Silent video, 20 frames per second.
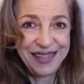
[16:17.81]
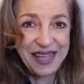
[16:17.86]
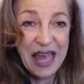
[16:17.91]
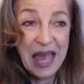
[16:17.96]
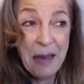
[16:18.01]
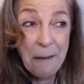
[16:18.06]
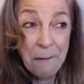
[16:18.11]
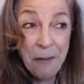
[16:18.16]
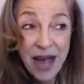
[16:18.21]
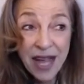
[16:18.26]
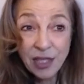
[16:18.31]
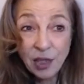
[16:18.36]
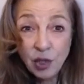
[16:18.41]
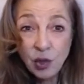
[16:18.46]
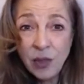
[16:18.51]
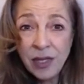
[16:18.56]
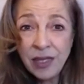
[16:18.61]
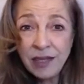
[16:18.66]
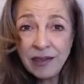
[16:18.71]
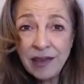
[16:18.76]
And by
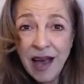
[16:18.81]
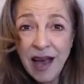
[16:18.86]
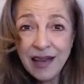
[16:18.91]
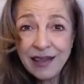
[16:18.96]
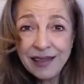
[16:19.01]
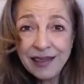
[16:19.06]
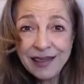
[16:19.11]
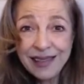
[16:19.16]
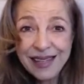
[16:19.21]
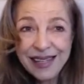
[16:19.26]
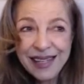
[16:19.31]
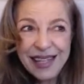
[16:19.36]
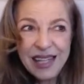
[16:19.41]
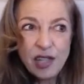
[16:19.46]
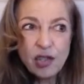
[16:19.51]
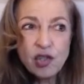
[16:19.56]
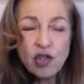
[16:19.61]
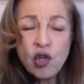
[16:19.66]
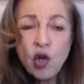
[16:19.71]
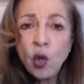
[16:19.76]
doing that,
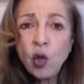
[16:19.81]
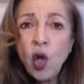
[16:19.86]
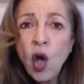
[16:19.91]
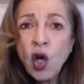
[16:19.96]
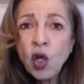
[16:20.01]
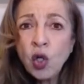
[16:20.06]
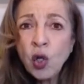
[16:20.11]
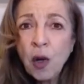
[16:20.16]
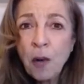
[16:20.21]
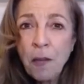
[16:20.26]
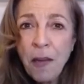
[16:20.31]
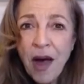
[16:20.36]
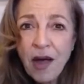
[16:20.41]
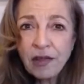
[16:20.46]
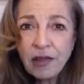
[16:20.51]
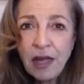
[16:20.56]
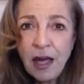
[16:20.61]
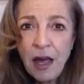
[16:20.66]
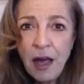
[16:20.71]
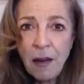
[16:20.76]
it's no longer
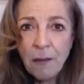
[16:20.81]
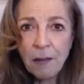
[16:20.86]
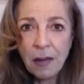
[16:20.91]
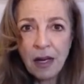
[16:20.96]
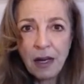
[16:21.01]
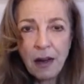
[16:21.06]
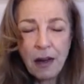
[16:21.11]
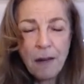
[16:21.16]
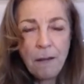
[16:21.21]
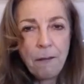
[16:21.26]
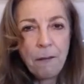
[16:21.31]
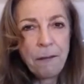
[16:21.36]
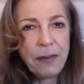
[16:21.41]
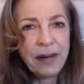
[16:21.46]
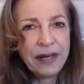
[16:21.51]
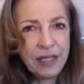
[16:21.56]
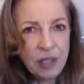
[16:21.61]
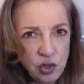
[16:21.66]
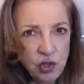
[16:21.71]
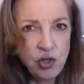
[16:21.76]
about them,
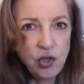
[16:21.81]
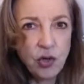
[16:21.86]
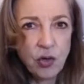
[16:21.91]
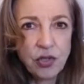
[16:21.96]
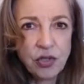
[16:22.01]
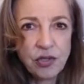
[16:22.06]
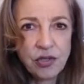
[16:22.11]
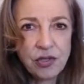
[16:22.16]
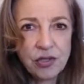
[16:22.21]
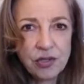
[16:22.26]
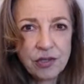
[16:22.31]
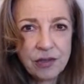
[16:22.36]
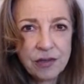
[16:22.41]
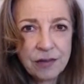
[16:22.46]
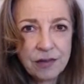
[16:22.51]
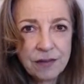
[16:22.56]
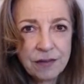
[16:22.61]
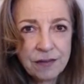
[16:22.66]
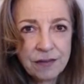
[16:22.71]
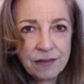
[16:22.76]
but it's yours.
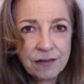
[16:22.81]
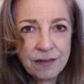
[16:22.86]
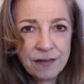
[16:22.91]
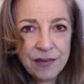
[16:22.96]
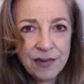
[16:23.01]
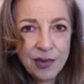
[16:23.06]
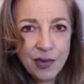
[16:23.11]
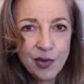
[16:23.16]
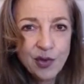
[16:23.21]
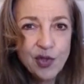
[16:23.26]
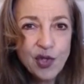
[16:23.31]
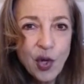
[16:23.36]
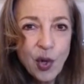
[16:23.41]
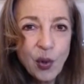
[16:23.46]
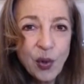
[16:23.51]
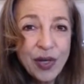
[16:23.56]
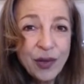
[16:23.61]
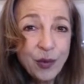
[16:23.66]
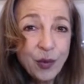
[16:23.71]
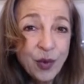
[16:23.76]
So
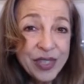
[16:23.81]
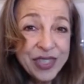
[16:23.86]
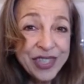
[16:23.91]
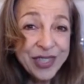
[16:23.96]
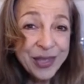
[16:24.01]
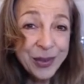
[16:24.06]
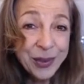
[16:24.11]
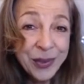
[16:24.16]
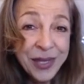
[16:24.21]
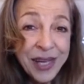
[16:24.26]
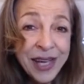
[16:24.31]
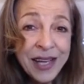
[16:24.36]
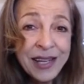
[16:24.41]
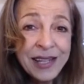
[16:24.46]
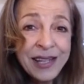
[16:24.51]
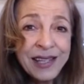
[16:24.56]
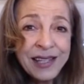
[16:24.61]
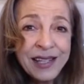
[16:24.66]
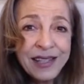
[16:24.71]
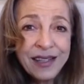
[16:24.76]
it was
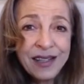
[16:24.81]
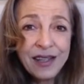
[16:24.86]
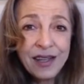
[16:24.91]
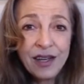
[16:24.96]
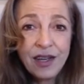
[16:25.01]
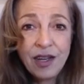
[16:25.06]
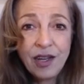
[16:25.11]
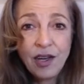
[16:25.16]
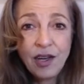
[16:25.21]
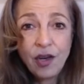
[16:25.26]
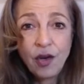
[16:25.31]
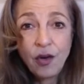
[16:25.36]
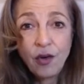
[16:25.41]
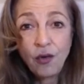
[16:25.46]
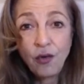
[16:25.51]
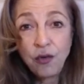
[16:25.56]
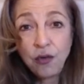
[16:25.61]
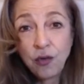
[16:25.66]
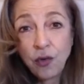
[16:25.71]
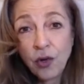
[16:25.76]
created
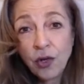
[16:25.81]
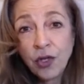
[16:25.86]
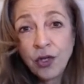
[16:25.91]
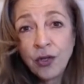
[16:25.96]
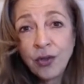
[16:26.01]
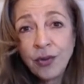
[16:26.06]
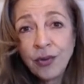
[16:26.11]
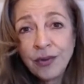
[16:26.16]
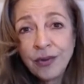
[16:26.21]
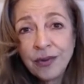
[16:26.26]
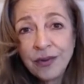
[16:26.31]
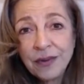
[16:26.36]
for you